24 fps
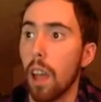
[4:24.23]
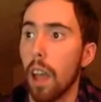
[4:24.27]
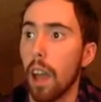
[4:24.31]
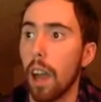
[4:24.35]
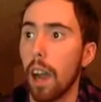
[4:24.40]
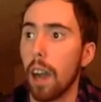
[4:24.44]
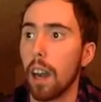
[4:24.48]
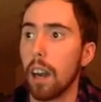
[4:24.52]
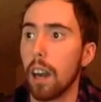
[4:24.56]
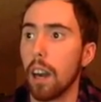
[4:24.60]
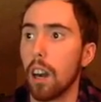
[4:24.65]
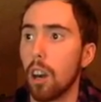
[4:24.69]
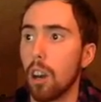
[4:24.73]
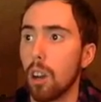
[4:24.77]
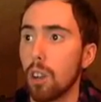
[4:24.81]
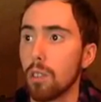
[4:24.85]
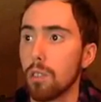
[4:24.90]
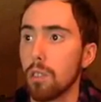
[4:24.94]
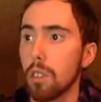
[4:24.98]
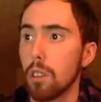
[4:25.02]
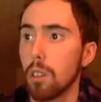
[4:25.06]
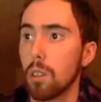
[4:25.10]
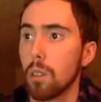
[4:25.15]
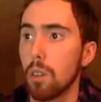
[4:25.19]
Uh,
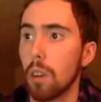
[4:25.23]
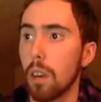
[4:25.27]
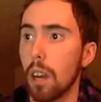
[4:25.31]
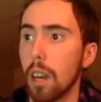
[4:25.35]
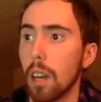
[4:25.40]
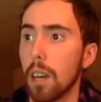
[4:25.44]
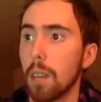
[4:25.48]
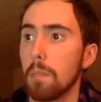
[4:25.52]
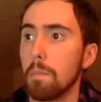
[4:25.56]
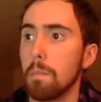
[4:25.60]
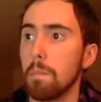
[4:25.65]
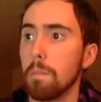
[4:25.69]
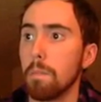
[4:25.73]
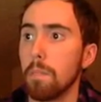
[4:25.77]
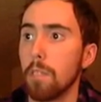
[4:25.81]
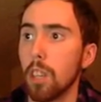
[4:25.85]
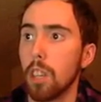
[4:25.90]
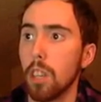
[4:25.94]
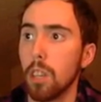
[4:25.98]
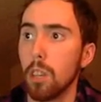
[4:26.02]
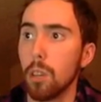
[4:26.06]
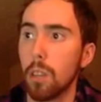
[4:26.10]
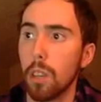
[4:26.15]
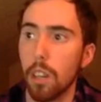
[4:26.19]
also, um,
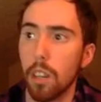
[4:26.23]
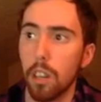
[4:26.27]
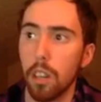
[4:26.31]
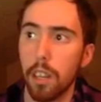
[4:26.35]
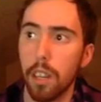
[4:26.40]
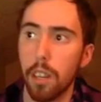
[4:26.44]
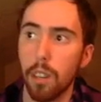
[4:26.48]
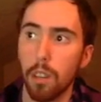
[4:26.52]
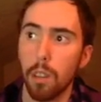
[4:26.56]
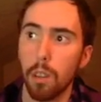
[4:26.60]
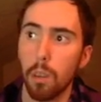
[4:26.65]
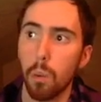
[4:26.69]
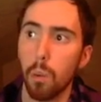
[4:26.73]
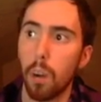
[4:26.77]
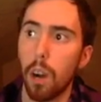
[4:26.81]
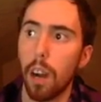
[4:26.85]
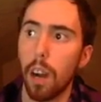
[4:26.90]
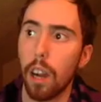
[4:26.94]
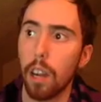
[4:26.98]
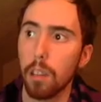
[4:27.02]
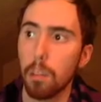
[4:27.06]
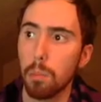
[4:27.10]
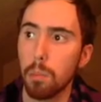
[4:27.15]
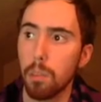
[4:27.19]
you can kill the
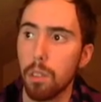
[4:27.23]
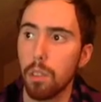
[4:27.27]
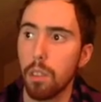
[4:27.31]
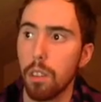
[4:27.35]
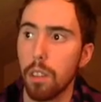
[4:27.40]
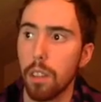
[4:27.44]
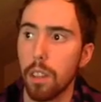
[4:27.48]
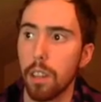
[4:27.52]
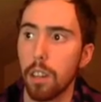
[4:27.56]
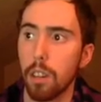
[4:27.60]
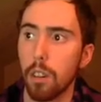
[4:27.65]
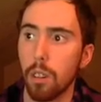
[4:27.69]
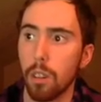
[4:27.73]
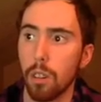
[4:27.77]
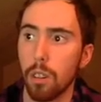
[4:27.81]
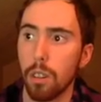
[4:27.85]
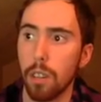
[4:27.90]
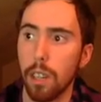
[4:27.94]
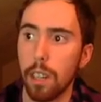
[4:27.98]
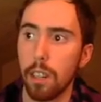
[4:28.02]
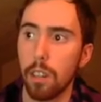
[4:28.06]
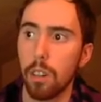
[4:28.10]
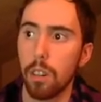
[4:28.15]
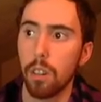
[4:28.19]
wasps that are
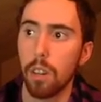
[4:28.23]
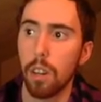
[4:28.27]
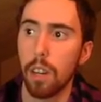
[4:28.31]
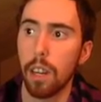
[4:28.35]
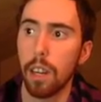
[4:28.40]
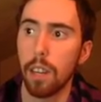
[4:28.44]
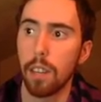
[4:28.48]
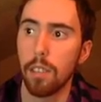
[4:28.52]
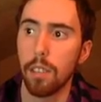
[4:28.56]
near uh,